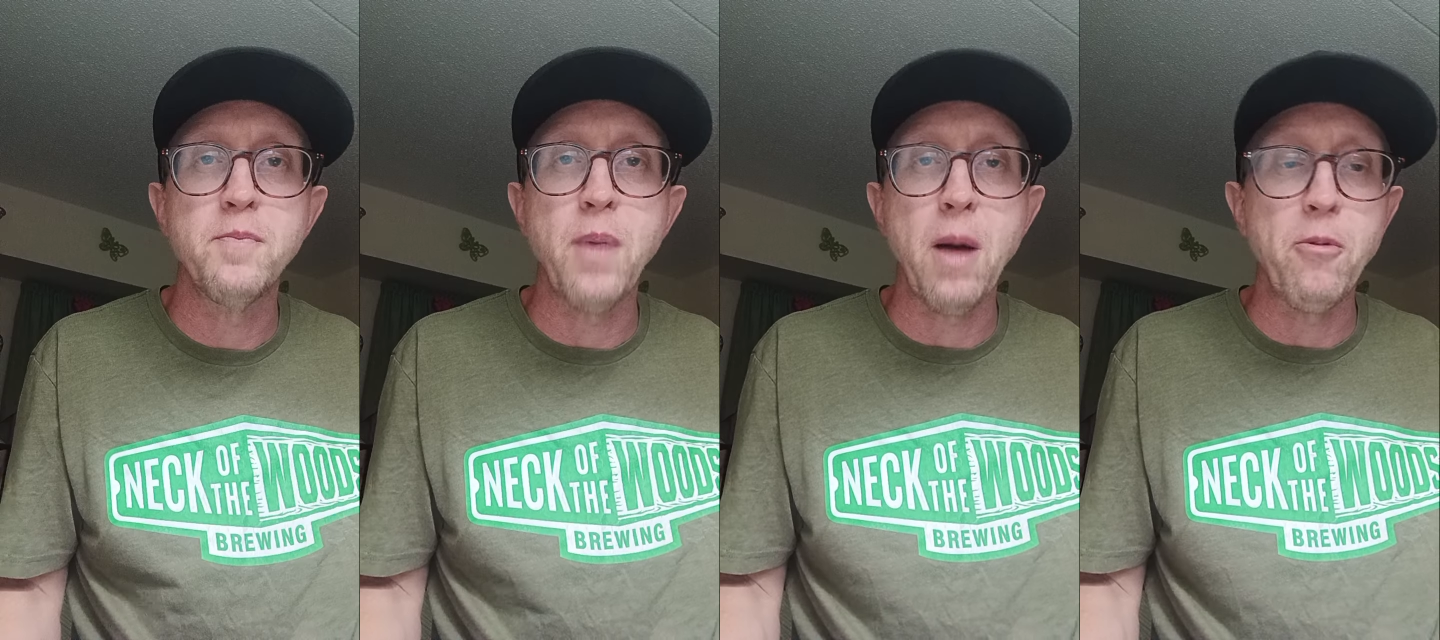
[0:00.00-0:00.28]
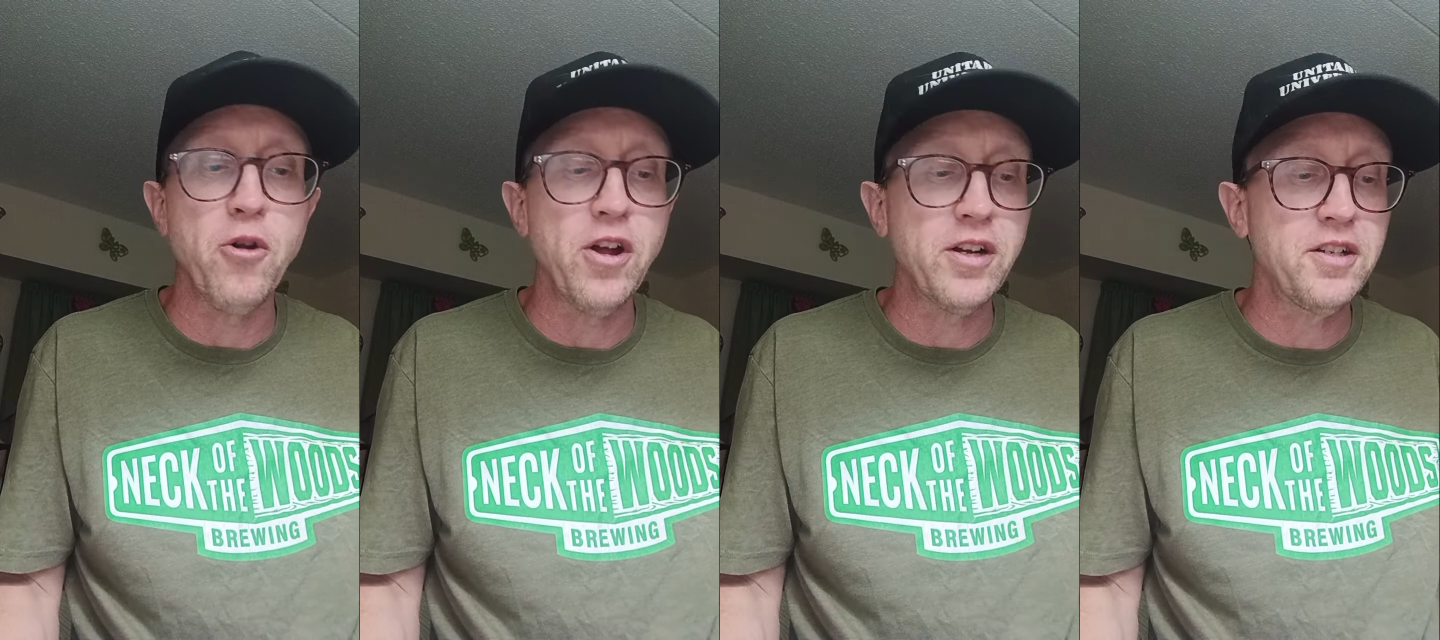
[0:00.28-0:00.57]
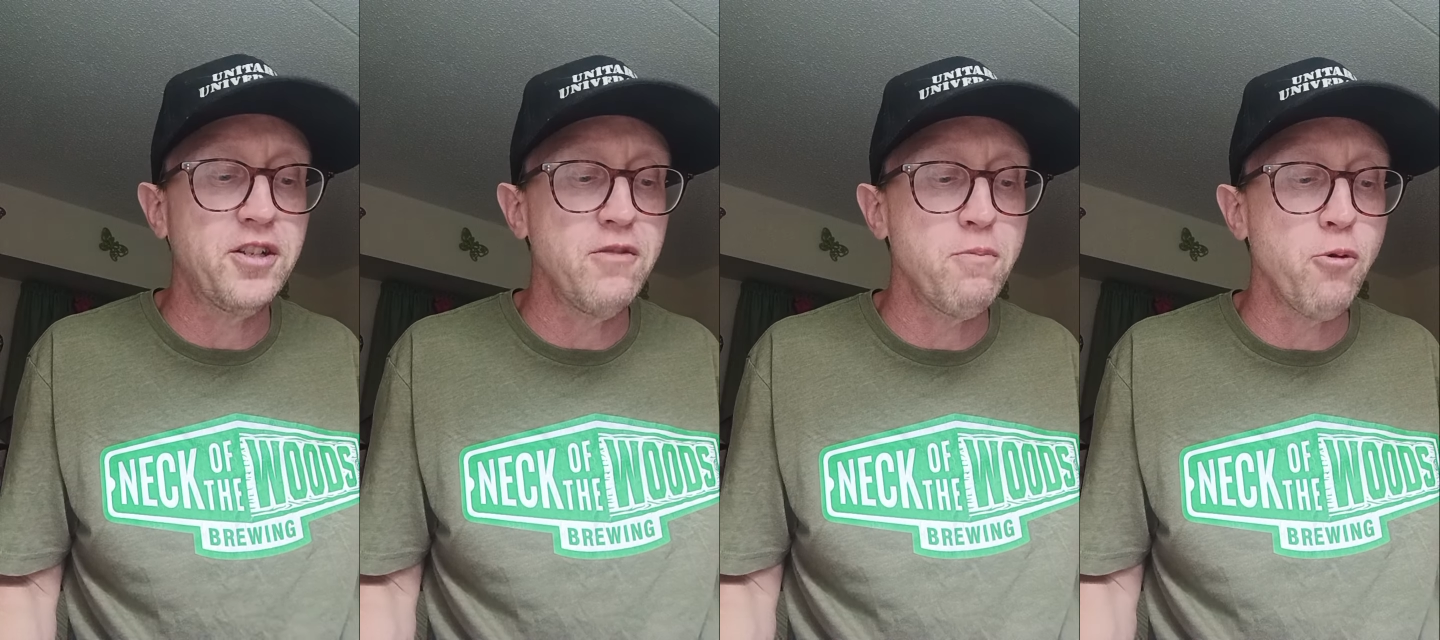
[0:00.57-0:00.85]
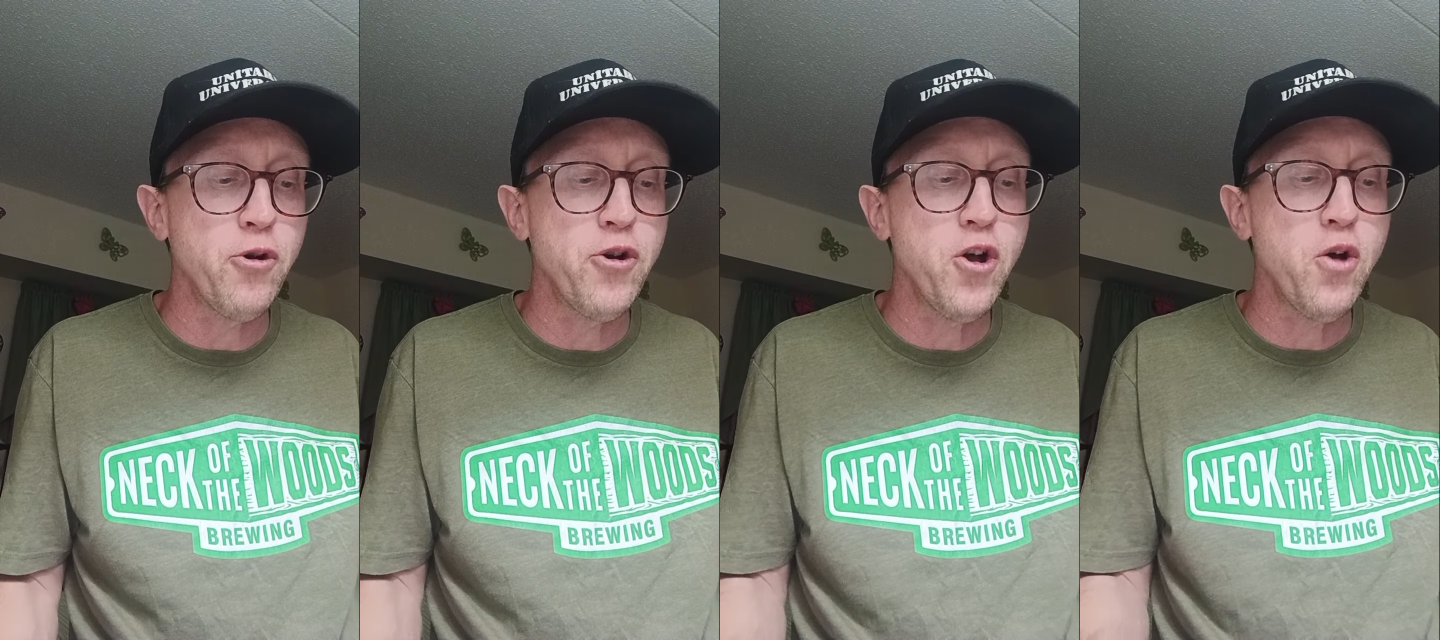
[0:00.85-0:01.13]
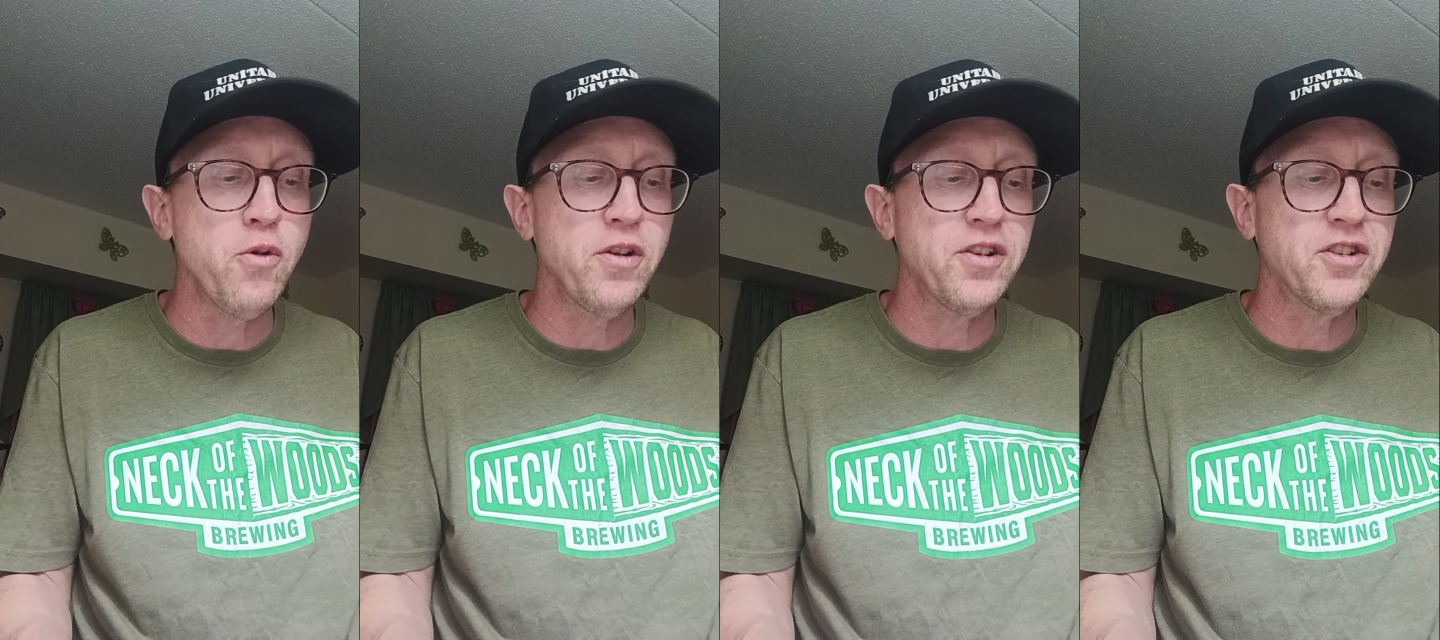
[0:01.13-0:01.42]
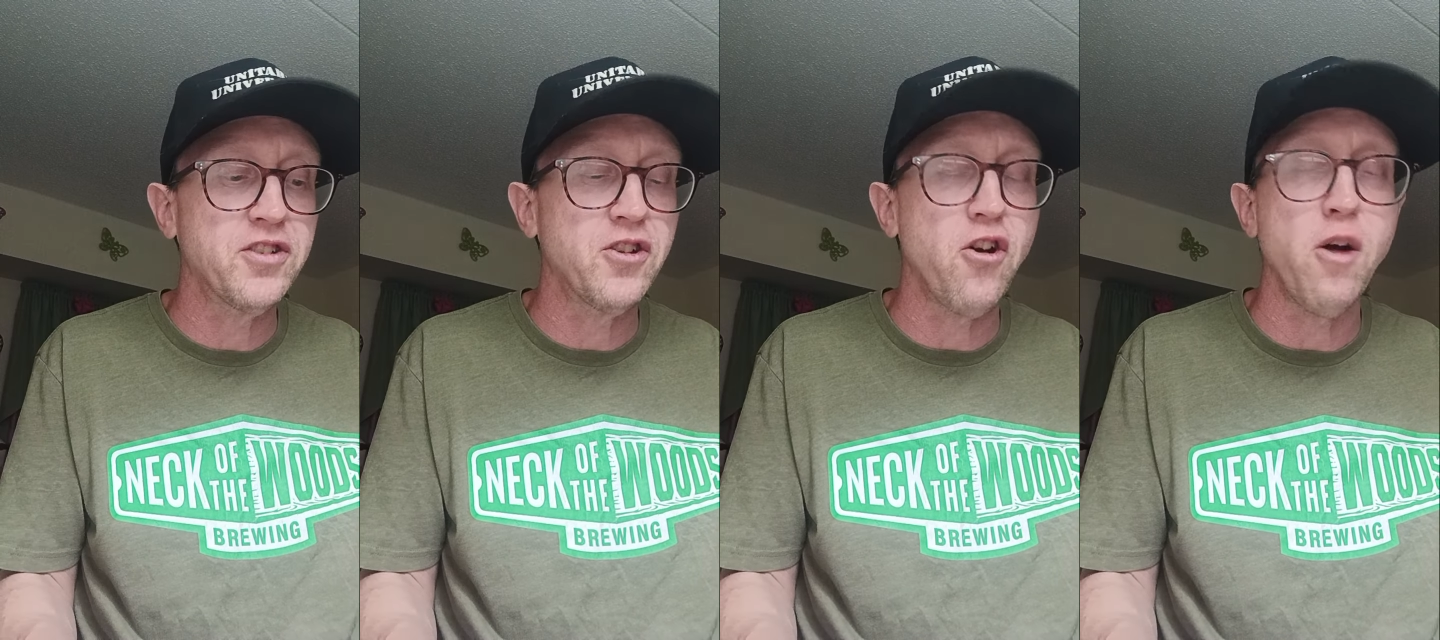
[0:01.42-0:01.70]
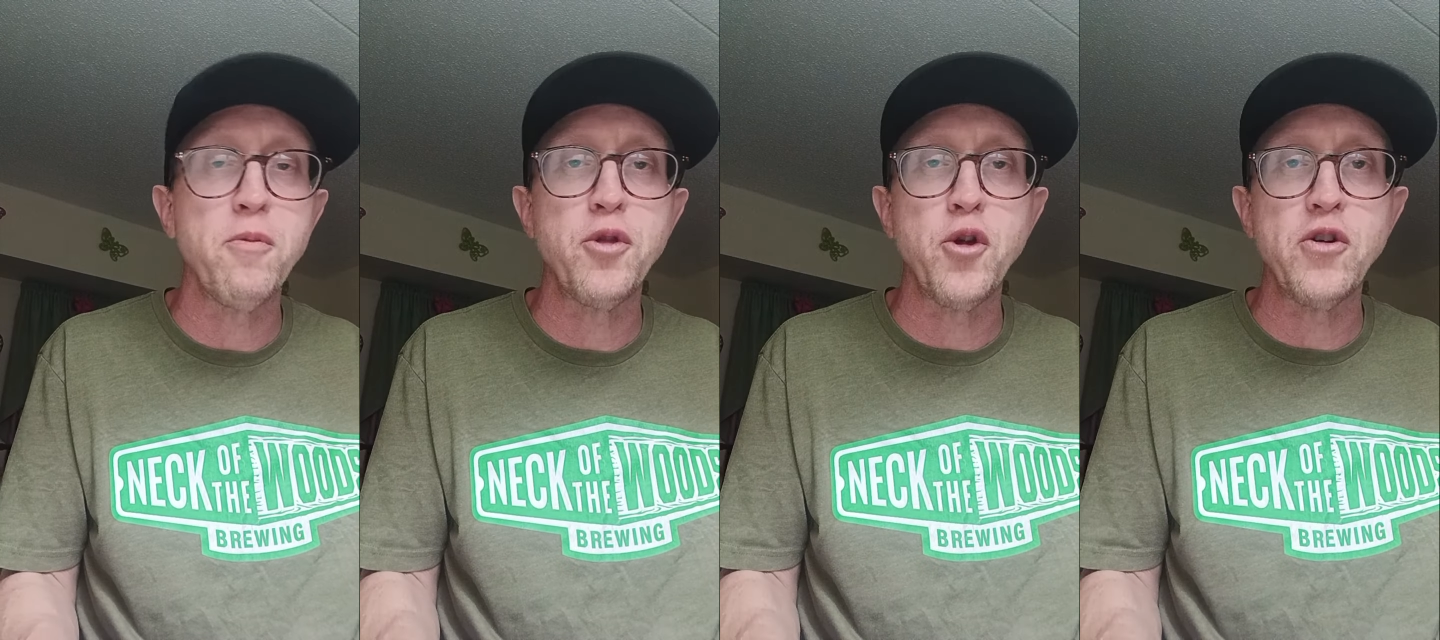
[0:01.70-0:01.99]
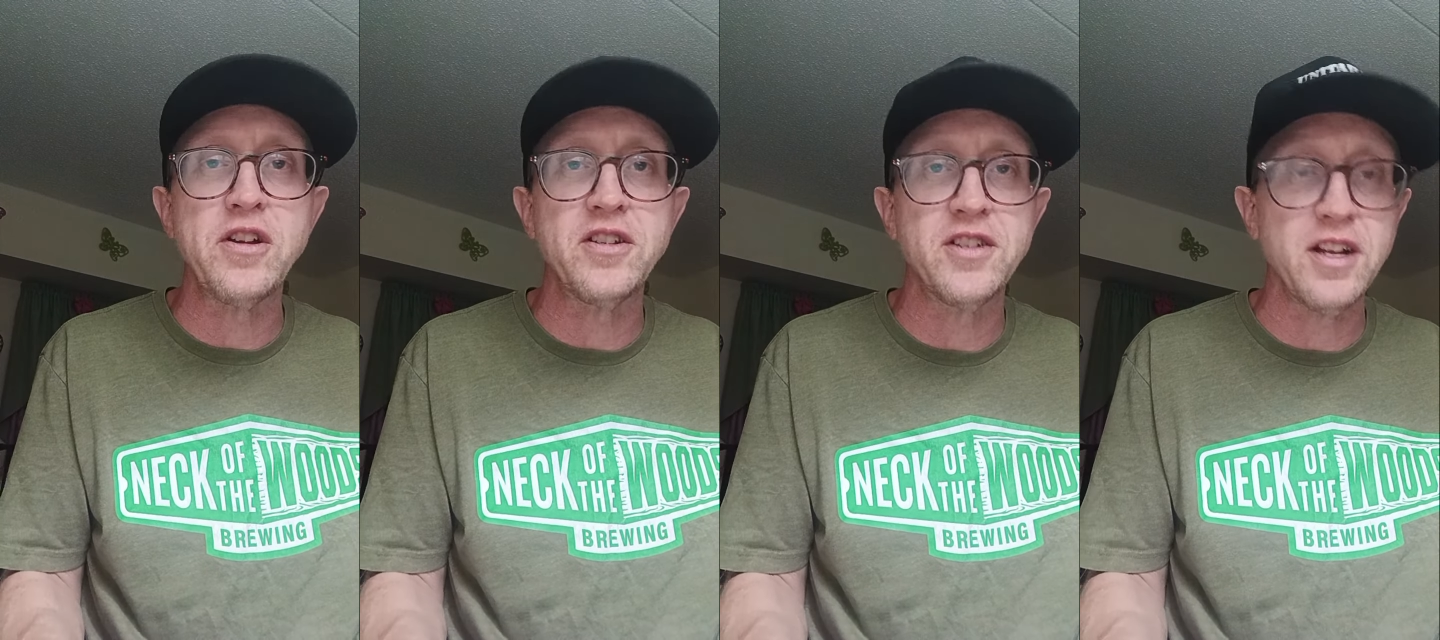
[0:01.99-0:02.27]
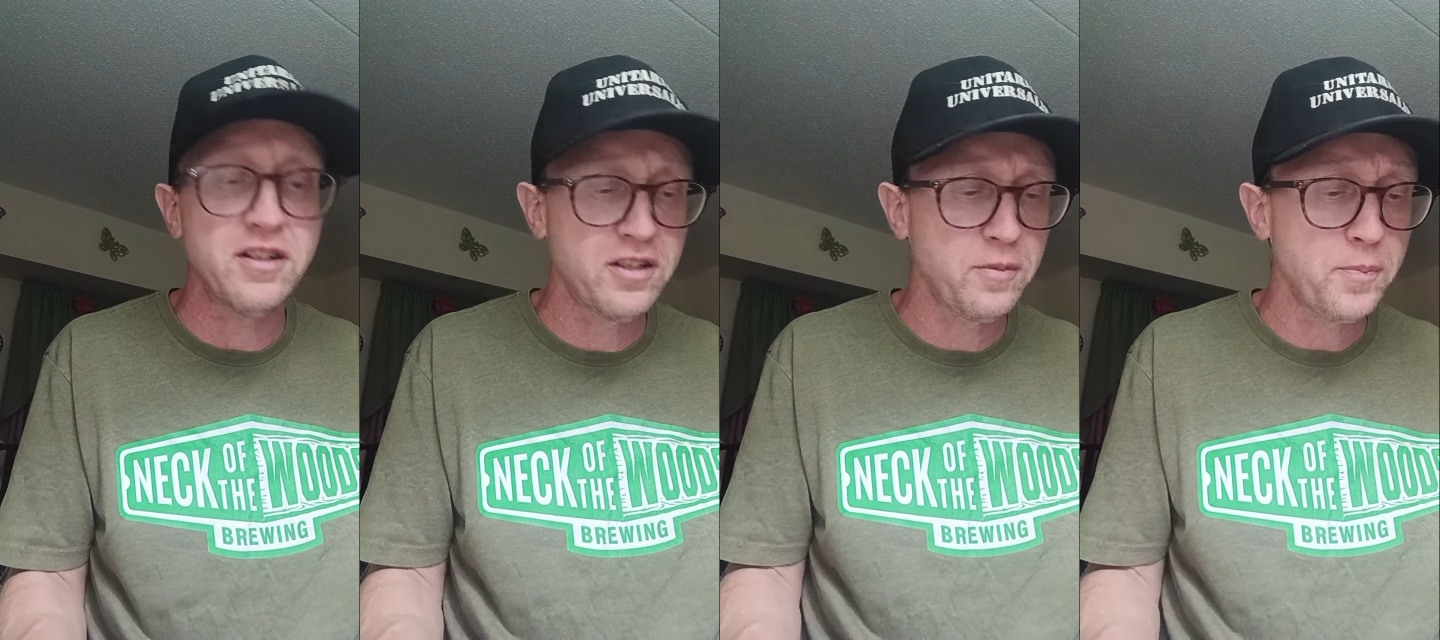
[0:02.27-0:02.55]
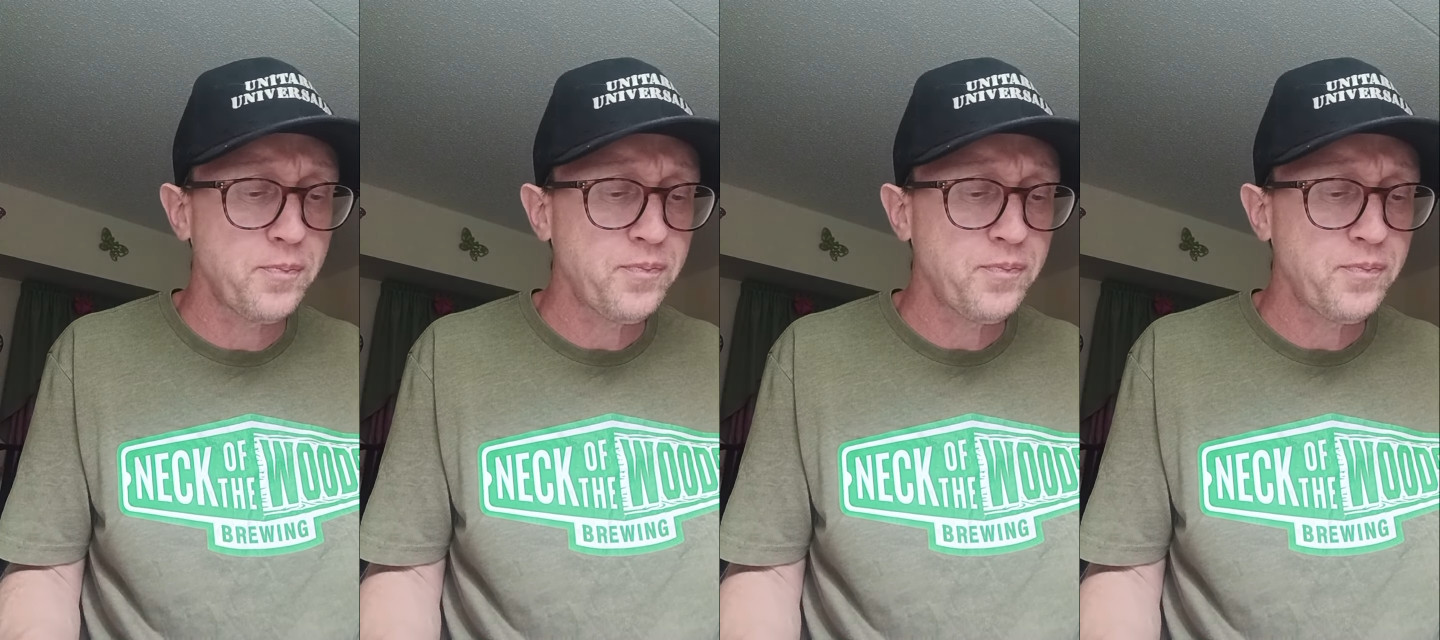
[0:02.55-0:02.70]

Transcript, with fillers: Bible Nugget 2.0 is Psalm 36.